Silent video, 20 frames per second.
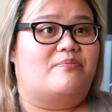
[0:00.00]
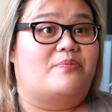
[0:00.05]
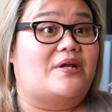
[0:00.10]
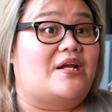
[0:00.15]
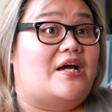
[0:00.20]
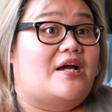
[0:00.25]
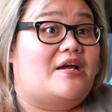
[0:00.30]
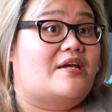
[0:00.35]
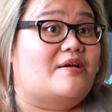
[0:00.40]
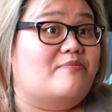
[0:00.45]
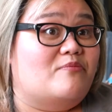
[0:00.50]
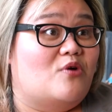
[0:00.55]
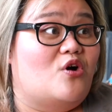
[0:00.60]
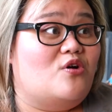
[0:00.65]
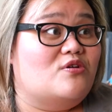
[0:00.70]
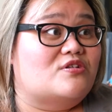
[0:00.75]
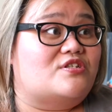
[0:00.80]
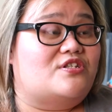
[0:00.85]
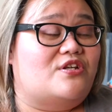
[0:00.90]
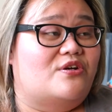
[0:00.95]
but I'm
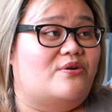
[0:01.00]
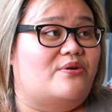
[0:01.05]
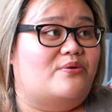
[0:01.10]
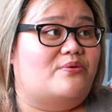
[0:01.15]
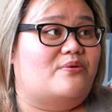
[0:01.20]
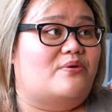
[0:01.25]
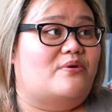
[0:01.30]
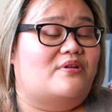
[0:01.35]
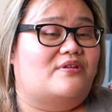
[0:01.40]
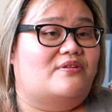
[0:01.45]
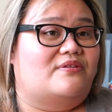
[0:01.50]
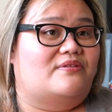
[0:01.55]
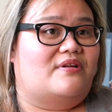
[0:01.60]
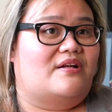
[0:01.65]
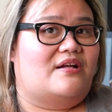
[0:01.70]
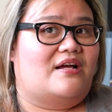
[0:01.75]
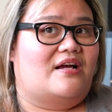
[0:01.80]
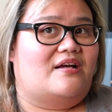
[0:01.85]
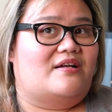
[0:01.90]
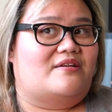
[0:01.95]

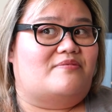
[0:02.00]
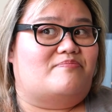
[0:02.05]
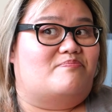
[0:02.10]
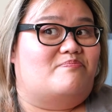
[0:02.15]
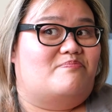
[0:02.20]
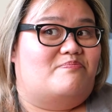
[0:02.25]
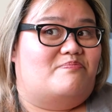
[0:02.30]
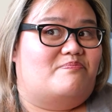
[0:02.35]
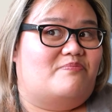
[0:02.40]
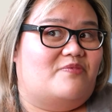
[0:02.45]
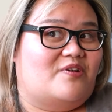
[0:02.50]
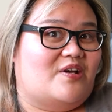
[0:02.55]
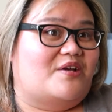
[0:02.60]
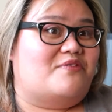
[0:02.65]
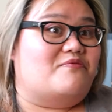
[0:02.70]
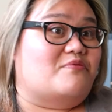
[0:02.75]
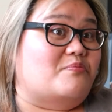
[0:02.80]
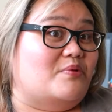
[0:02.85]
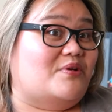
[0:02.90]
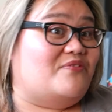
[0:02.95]

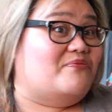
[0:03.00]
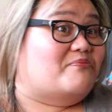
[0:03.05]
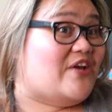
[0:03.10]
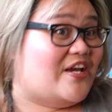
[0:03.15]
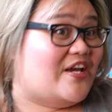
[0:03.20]
kind of a big